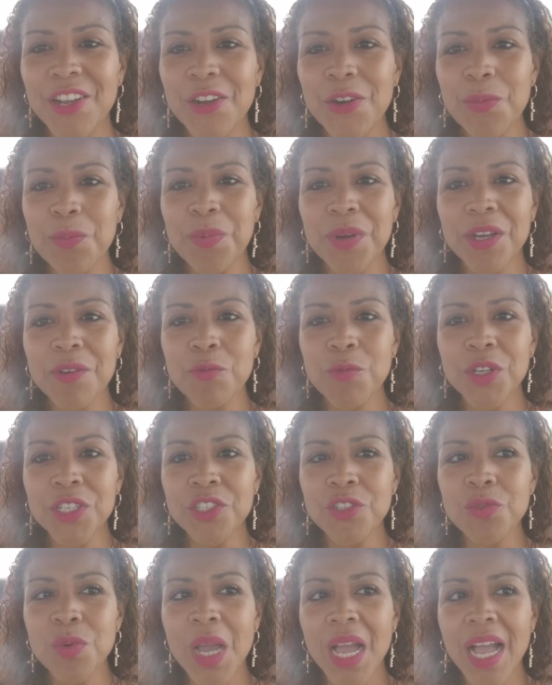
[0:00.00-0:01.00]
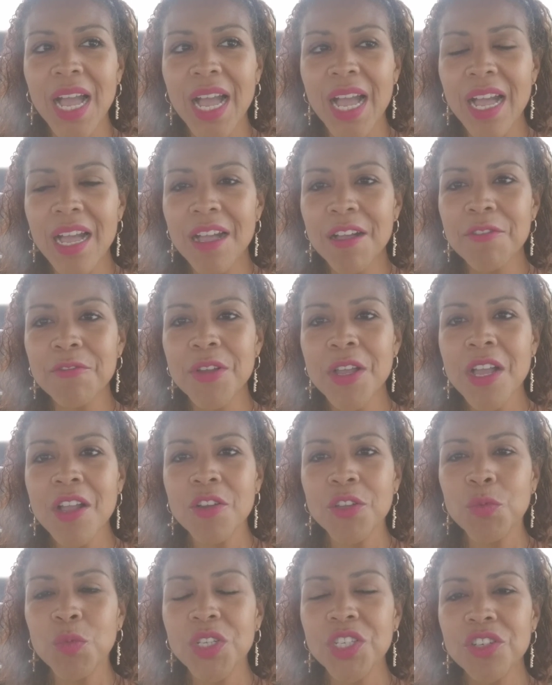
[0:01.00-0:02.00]
But when
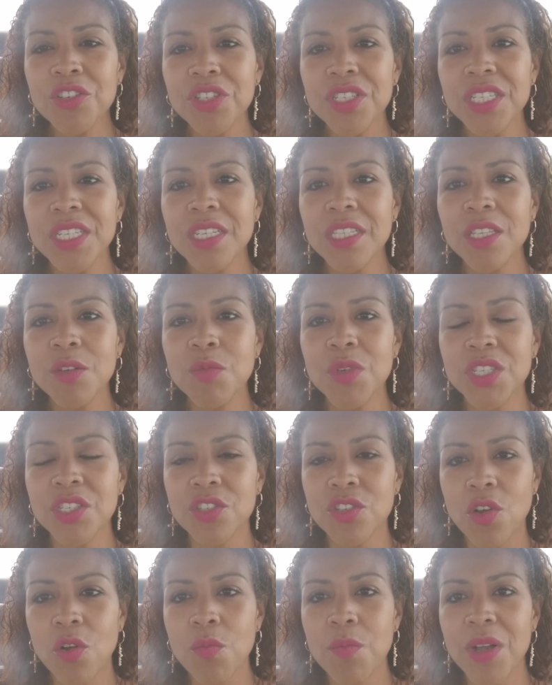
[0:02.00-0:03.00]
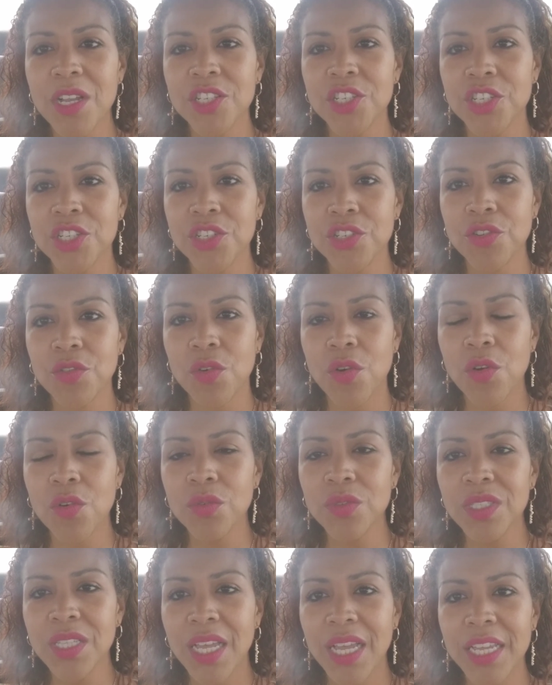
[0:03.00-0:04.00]
you're dealing with so much in your
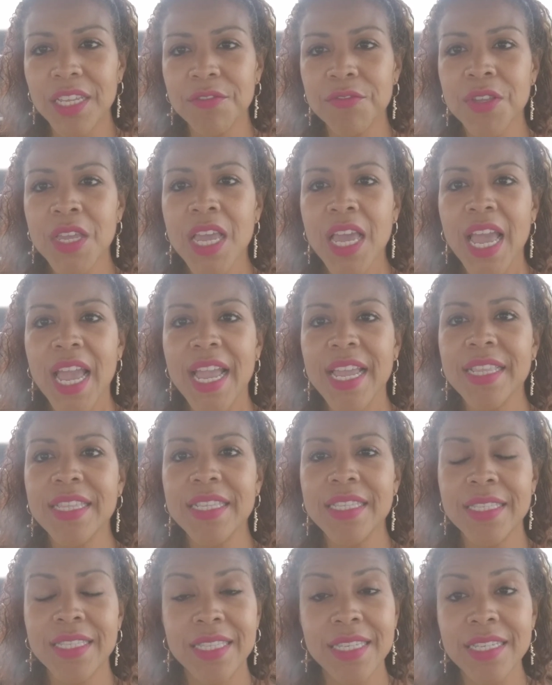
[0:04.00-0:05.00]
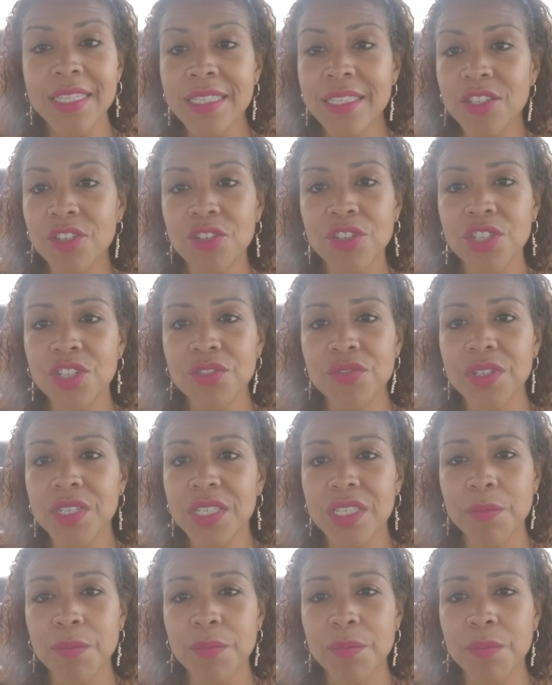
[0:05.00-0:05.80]
own life, and this surgery is a